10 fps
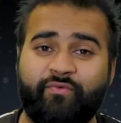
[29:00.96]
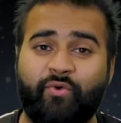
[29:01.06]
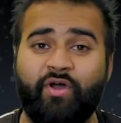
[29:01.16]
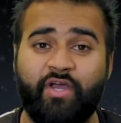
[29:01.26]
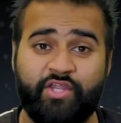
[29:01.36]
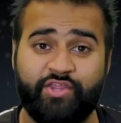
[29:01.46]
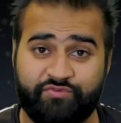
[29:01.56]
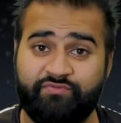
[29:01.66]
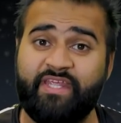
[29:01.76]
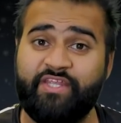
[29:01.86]
for
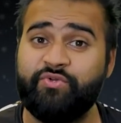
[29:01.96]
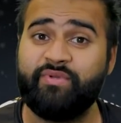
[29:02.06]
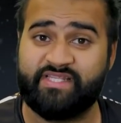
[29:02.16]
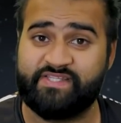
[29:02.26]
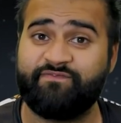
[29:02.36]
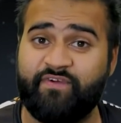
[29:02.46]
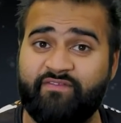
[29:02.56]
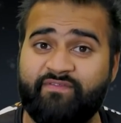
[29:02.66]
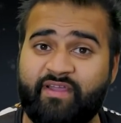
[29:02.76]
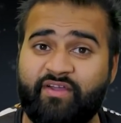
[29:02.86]
3 units of
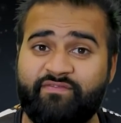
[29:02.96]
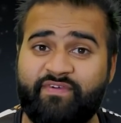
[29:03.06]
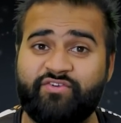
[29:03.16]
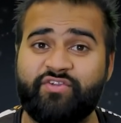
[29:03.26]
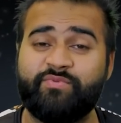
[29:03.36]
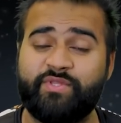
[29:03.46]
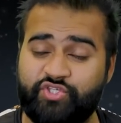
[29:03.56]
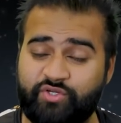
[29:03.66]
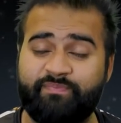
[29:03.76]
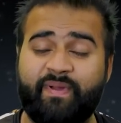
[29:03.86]
5 Vanguard veterans with
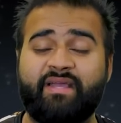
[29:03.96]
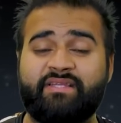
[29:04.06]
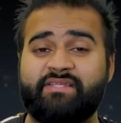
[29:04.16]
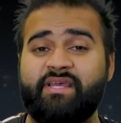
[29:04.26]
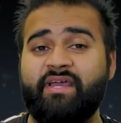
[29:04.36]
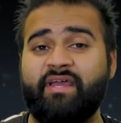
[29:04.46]
jump packs,